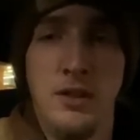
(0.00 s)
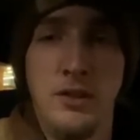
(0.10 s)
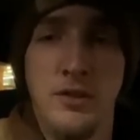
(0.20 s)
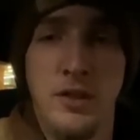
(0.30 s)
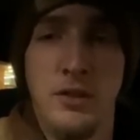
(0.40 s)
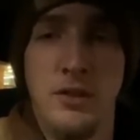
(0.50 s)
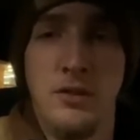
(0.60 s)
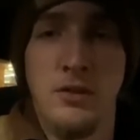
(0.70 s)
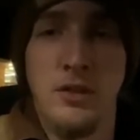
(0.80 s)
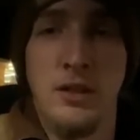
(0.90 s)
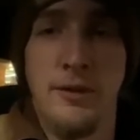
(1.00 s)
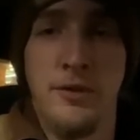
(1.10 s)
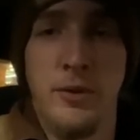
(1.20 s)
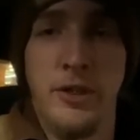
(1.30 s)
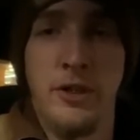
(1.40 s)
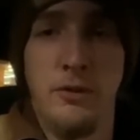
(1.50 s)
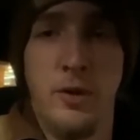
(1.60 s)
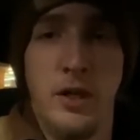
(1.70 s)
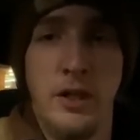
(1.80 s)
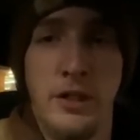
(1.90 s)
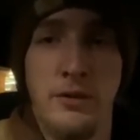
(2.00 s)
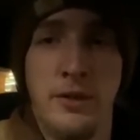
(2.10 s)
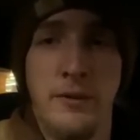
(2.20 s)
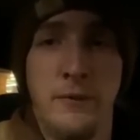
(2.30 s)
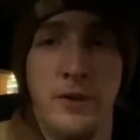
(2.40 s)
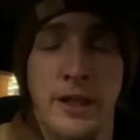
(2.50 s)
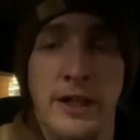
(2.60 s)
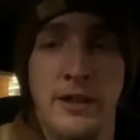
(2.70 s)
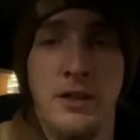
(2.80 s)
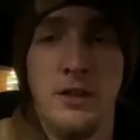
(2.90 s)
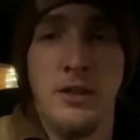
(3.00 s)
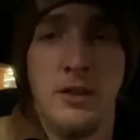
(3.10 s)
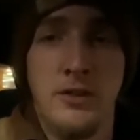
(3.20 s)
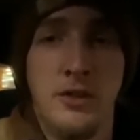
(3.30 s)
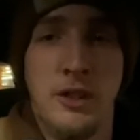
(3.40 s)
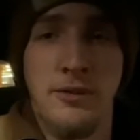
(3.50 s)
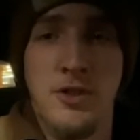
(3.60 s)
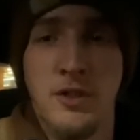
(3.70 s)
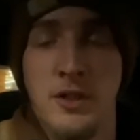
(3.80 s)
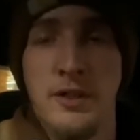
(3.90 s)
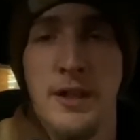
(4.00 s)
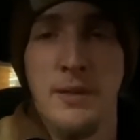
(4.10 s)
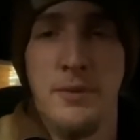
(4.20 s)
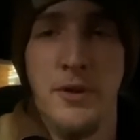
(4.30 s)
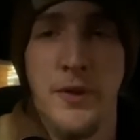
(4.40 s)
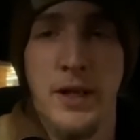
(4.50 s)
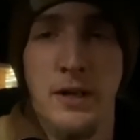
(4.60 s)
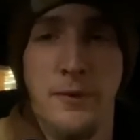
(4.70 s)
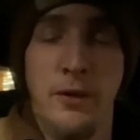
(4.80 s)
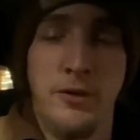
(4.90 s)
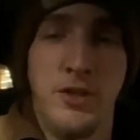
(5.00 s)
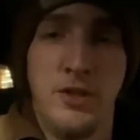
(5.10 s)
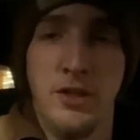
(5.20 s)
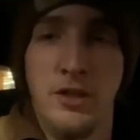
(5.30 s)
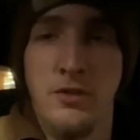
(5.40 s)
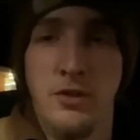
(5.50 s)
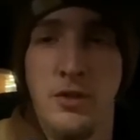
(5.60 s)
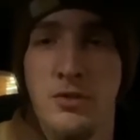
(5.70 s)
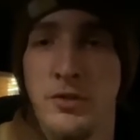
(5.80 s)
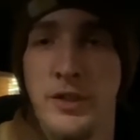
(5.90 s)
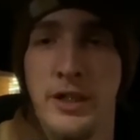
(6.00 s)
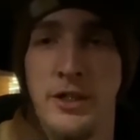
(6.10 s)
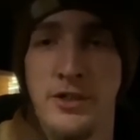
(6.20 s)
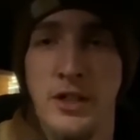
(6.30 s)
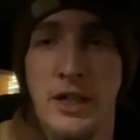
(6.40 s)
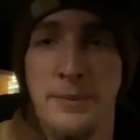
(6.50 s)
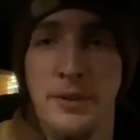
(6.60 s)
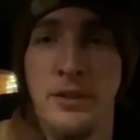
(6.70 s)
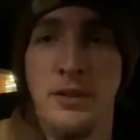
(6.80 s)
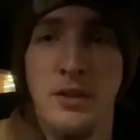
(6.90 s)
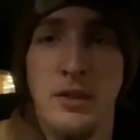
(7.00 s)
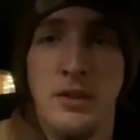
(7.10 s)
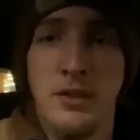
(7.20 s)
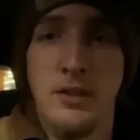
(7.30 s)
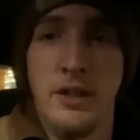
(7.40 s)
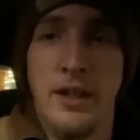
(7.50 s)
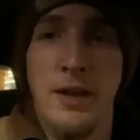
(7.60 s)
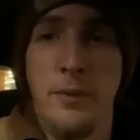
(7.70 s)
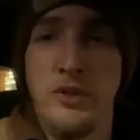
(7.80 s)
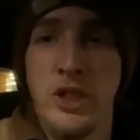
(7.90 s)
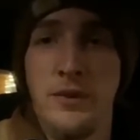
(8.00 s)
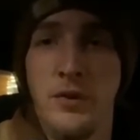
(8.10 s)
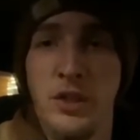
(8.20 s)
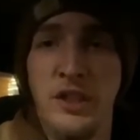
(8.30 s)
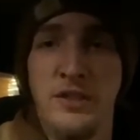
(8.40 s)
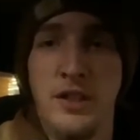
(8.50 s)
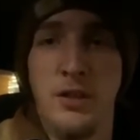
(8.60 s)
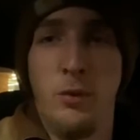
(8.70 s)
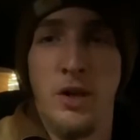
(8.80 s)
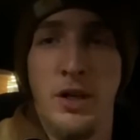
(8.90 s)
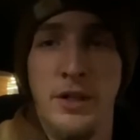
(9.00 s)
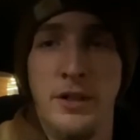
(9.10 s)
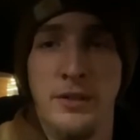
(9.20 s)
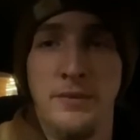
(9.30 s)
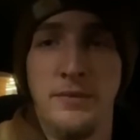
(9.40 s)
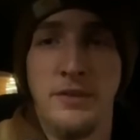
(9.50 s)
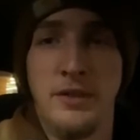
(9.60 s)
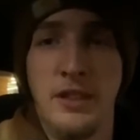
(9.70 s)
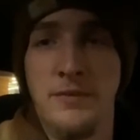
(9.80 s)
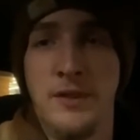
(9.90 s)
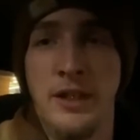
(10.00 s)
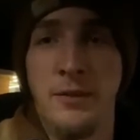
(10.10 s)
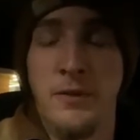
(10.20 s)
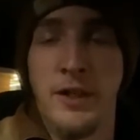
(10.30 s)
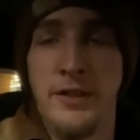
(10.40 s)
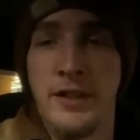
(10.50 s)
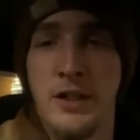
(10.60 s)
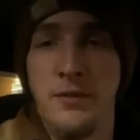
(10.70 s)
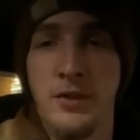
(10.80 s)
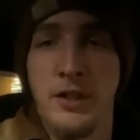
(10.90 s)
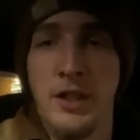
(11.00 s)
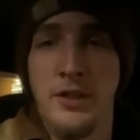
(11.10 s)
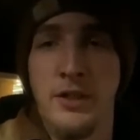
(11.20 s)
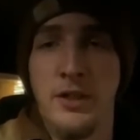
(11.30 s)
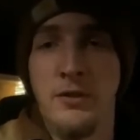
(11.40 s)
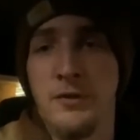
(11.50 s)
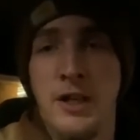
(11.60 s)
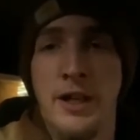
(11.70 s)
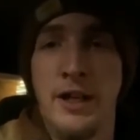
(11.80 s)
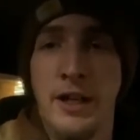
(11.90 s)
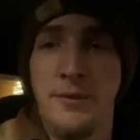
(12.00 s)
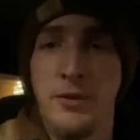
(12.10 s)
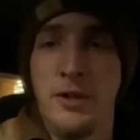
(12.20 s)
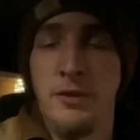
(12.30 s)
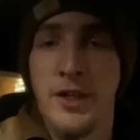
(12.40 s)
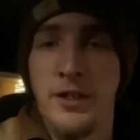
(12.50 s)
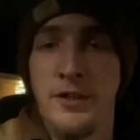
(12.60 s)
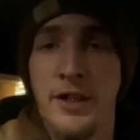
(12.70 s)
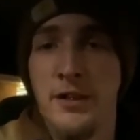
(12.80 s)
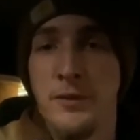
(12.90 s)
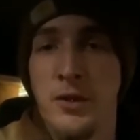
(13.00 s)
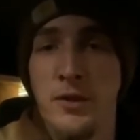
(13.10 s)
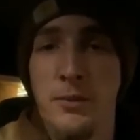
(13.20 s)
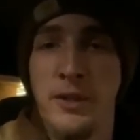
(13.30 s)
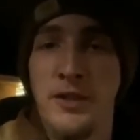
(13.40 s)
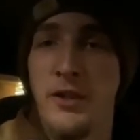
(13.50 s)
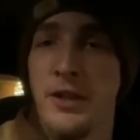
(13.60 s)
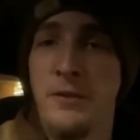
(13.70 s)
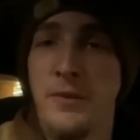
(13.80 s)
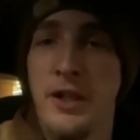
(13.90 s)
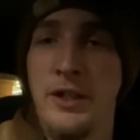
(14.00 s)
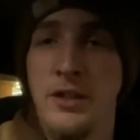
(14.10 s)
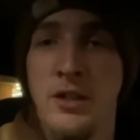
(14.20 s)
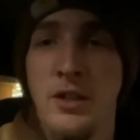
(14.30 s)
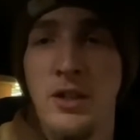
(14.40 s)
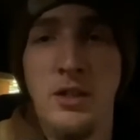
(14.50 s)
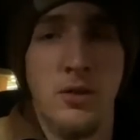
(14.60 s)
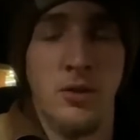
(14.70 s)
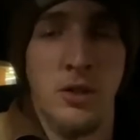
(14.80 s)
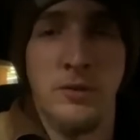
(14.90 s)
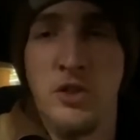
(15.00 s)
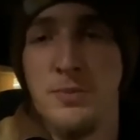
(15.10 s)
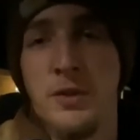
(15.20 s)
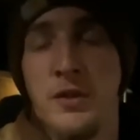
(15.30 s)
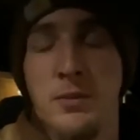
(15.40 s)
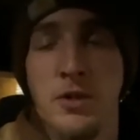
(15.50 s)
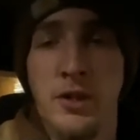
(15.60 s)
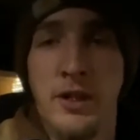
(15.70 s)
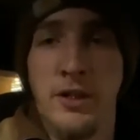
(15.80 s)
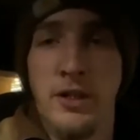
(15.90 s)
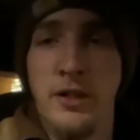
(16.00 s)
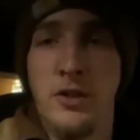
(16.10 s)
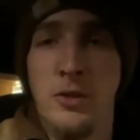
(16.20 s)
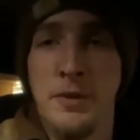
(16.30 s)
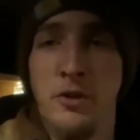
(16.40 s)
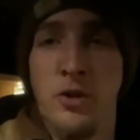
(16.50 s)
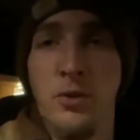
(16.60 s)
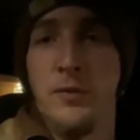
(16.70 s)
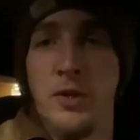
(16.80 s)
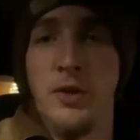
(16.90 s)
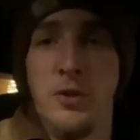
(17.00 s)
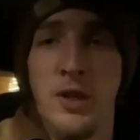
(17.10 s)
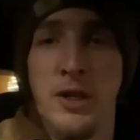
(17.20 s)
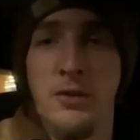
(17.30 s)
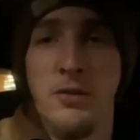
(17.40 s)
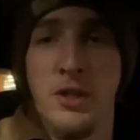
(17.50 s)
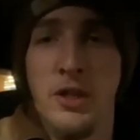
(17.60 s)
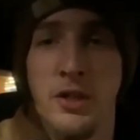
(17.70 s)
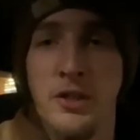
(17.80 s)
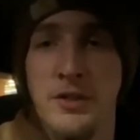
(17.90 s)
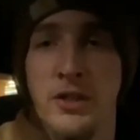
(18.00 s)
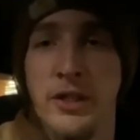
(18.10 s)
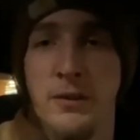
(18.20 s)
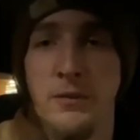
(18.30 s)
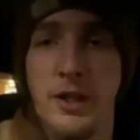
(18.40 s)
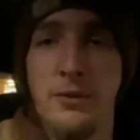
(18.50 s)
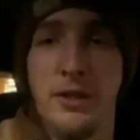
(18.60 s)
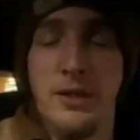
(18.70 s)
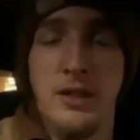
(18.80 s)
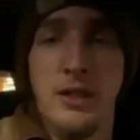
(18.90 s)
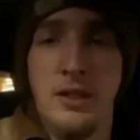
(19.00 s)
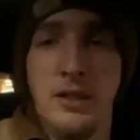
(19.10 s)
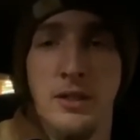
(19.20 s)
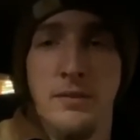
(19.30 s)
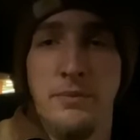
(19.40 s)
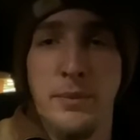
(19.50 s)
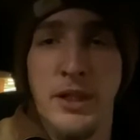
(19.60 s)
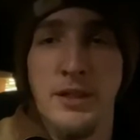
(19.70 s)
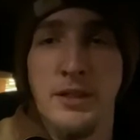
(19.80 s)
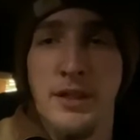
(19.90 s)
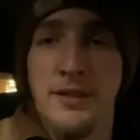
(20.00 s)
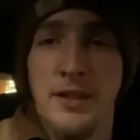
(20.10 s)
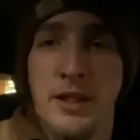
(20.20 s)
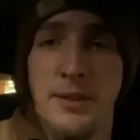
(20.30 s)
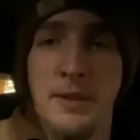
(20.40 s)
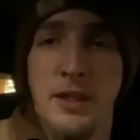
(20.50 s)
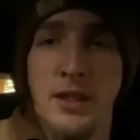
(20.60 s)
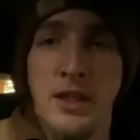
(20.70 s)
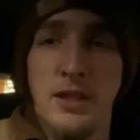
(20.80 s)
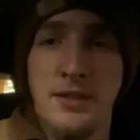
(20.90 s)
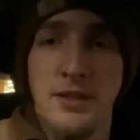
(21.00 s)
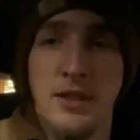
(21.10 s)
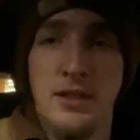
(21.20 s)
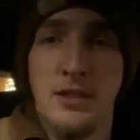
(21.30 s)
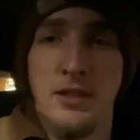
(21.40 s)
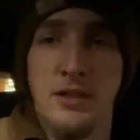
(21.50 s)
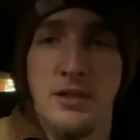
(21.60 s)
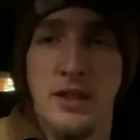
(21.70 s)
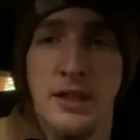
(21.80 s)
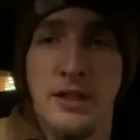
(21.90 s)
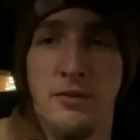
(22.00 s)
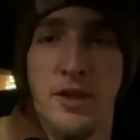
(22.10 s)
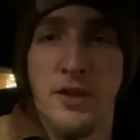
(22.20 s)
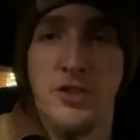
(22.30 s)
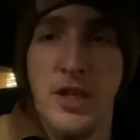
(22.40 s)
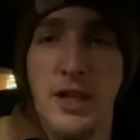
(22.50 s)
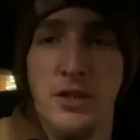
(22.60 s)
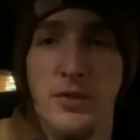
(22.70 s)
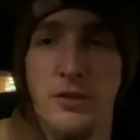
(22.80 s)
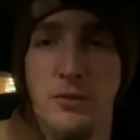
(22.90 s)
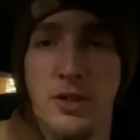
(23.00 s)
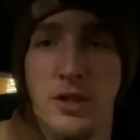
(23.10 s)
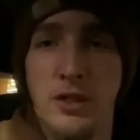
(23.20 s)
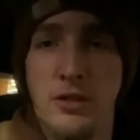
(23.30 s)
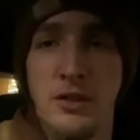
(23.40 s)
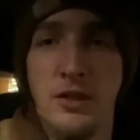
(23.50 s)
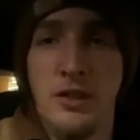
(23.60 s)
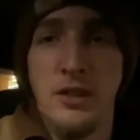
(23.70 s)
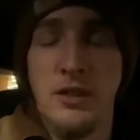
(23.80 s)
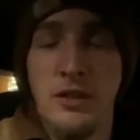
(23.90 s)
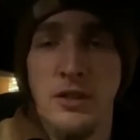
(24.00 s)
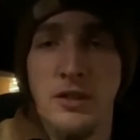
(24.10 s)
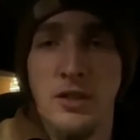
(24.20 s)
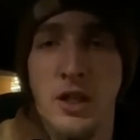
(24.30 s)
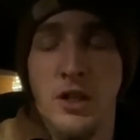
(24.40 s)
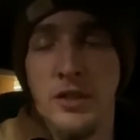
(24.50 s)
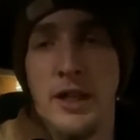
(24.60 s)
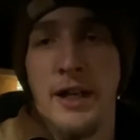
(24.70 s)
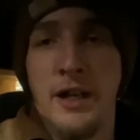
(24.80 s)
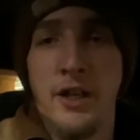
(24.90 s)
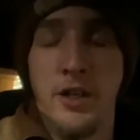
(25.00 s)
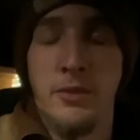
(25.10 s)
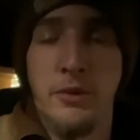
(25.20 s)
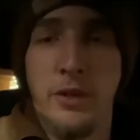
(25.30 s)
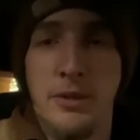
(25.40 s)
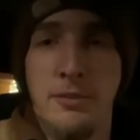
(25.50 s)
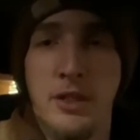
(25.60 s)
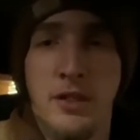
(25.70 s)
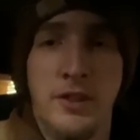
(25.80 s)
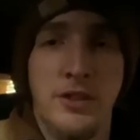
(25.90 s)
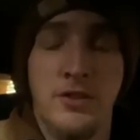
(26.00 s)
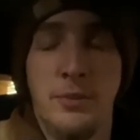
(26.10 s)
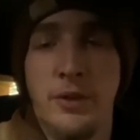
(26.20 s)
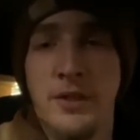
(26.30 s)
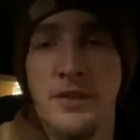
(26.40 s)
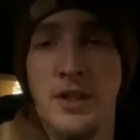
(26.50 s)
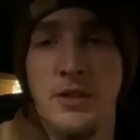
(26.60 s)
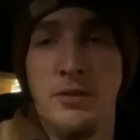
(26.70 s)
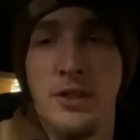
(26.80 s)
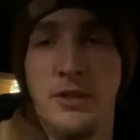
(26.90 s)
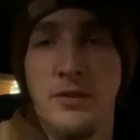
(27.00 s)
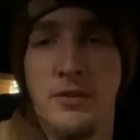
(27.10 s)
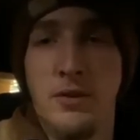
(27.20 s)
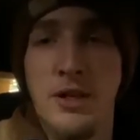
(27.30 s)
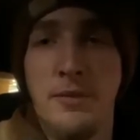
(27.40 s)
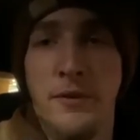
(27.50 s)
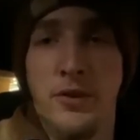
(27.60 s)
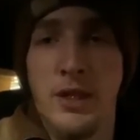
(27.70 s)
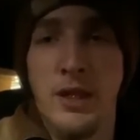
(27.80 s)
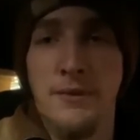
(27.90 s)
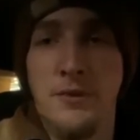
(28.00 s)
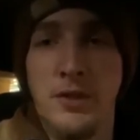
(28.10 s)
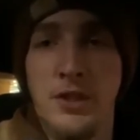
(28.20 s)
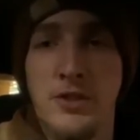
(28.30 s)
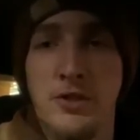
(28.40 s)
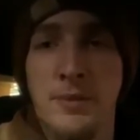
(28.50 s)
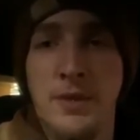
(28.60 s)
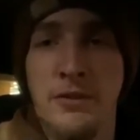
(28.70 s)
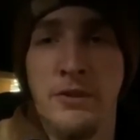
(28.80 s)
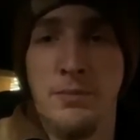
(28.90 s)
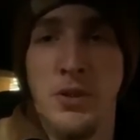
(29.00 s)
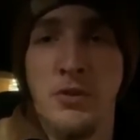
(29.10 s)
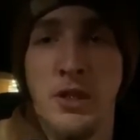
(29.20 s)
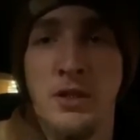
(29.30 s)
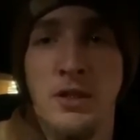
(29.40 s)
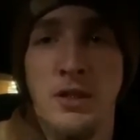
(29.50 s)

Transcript: So I was wondering why it went flat. So I was just going to take them both off, and I was just going to go to a local tire shop and have them check for leaks on the one and see if they could find a tire for the other. And if not, I'd have to run without a tire for a little bit till I could find it, or just put some more air in it and hope it would hold for a little while longer until I can find one. But that's not going to be the case. One of the shackles was wore out. Luckily, I had another one with me because I just replaced the other one right before I left for this trip that was broken.